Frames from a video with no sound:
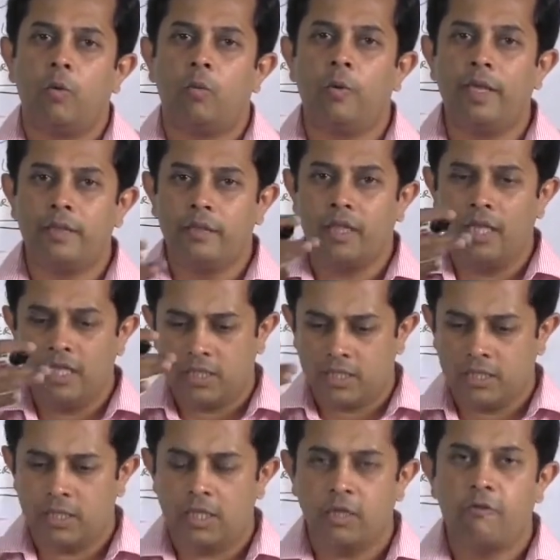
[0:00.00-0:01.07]
with
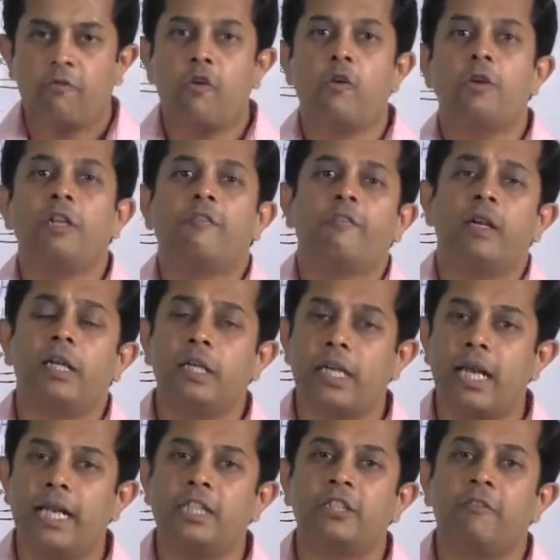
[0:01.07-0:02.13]
these 4 different
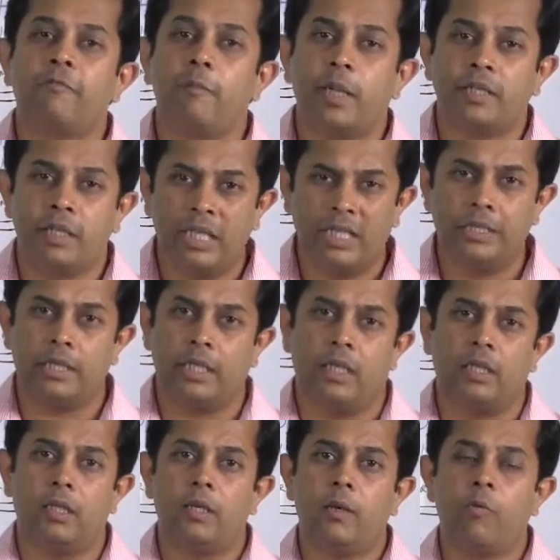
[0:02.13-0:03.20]
kinds of material,
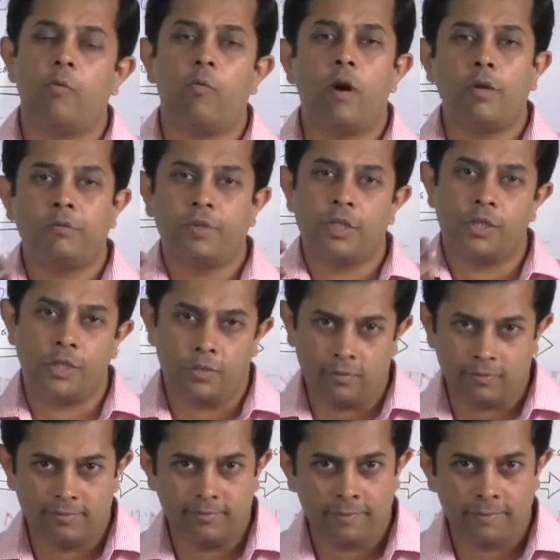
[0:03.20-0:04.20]
what would you do?